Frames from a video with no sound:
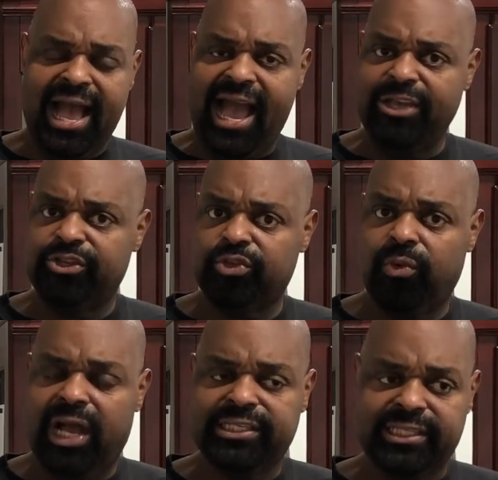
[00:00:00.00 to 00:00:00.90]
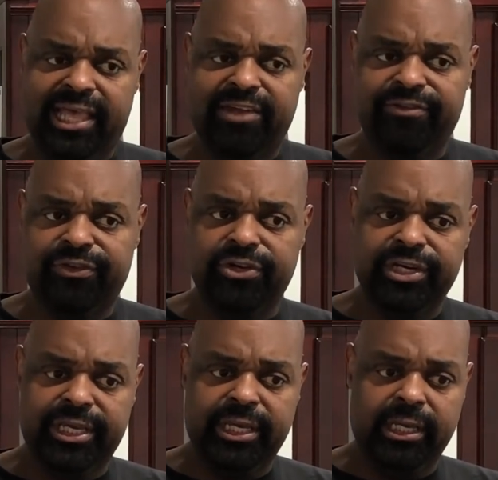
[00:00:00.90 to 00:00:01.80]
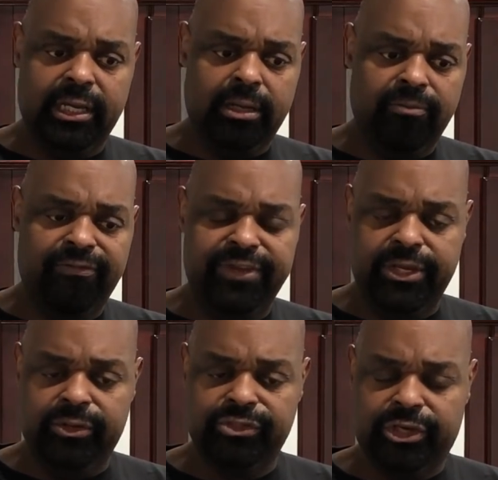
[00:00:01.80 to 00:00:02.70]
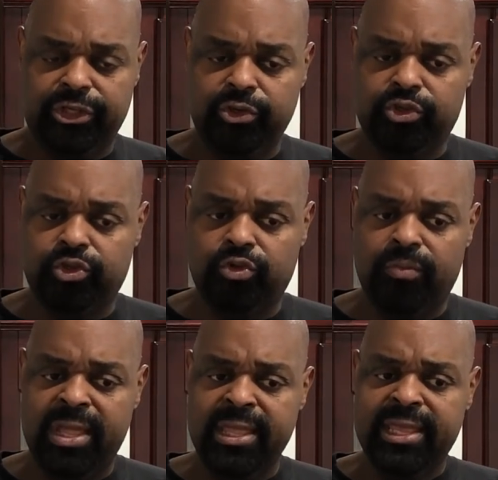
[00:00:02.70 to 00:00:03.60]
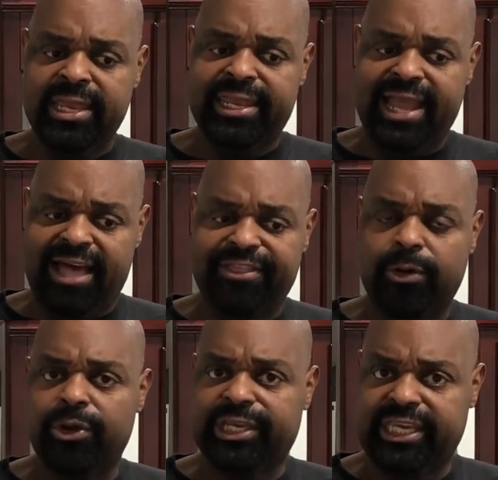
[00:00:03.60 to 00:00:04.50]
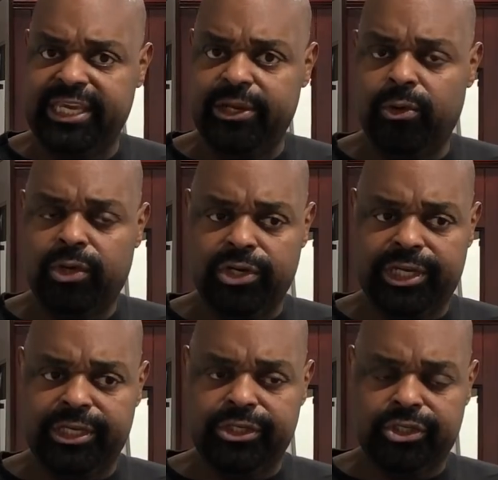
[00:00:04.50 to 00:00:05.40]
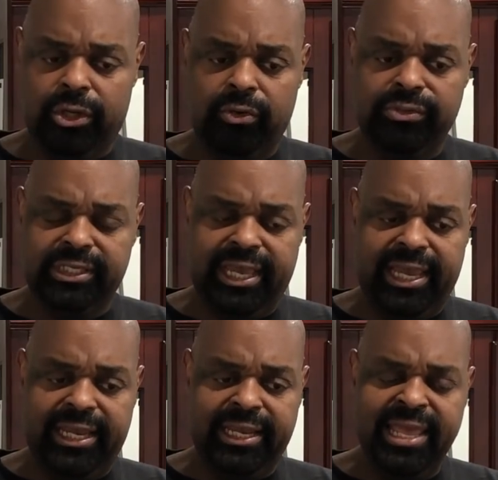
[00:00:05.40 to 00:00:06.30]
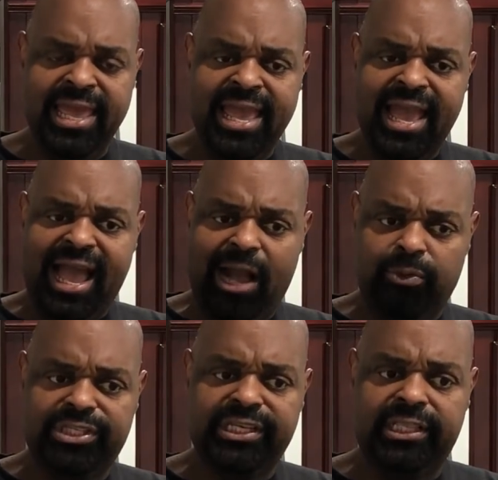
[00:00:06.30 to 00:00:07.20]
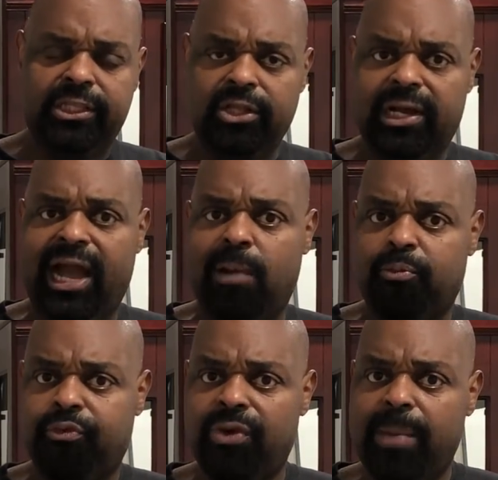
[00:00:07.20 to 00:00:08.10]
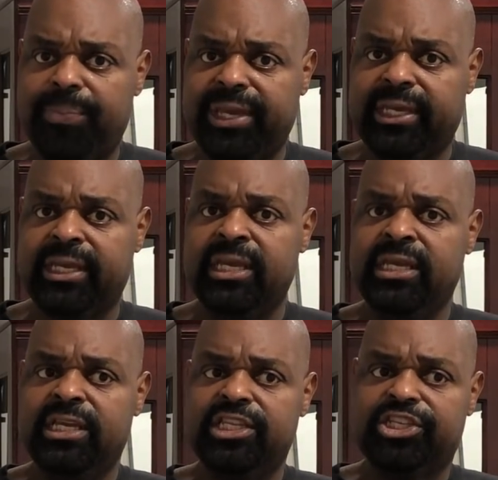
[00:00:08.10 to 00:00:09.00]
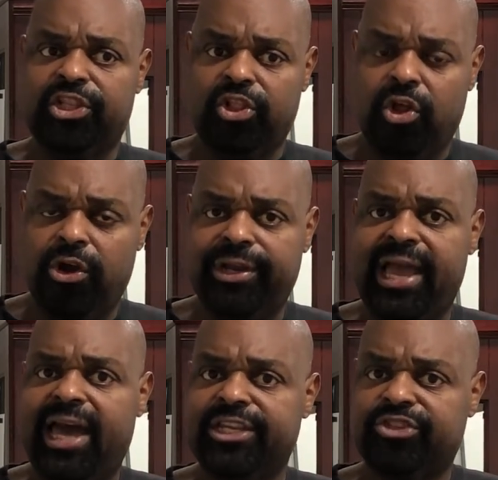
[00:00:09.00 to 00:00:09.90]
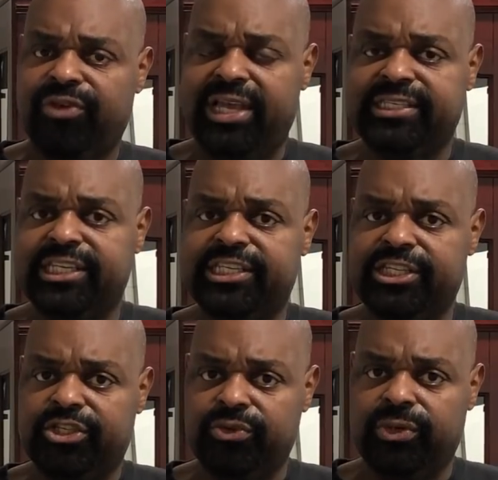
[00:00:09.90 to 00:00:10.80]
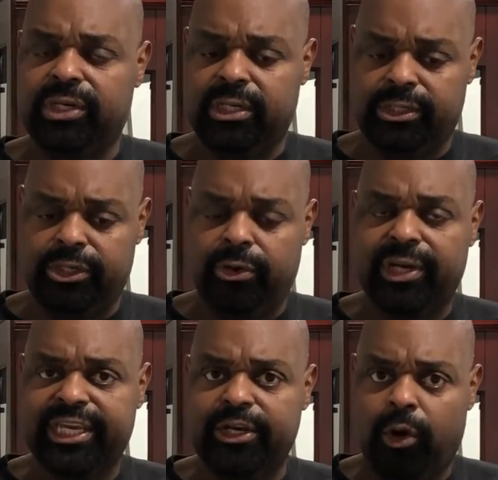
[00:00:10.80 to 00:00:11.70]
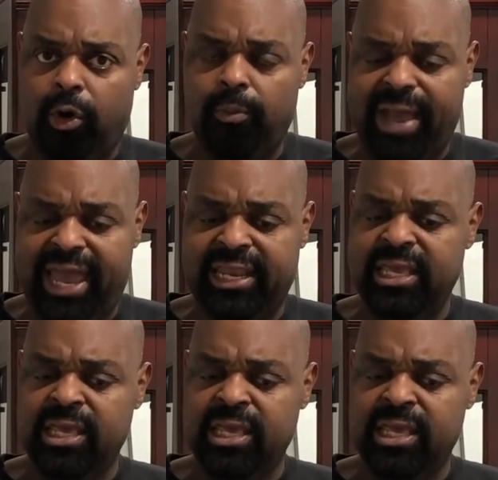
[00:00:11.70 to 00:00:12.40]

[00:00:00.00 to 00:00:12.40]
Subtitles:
I used to watch a lot of cooking videos on YouTube. Now, they were keto cooking shows, and I would tell her, look, I'm prepping to learn how to transition to a keto OMAD.